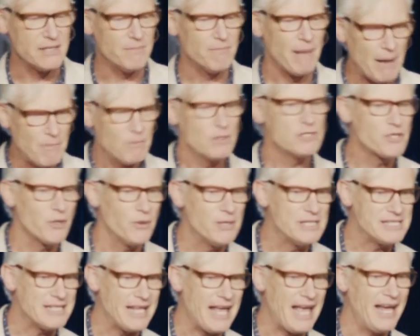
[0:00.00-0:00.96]
And Mum was
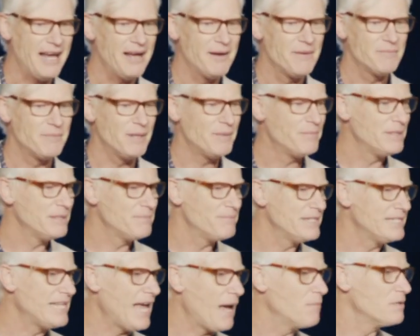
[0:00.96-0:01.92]
always there, but
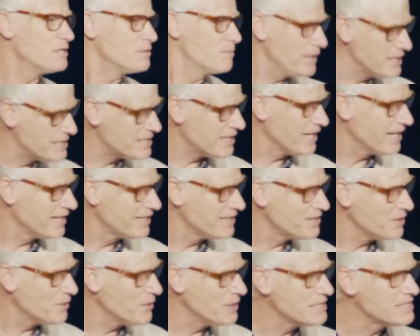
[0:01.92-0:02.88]
Dad was busy
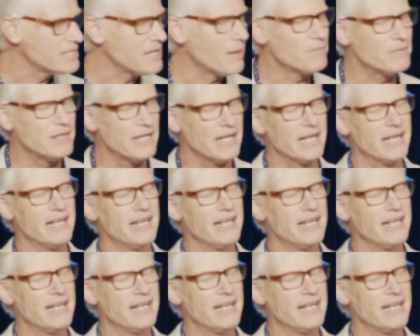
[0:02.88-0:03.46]
doing something.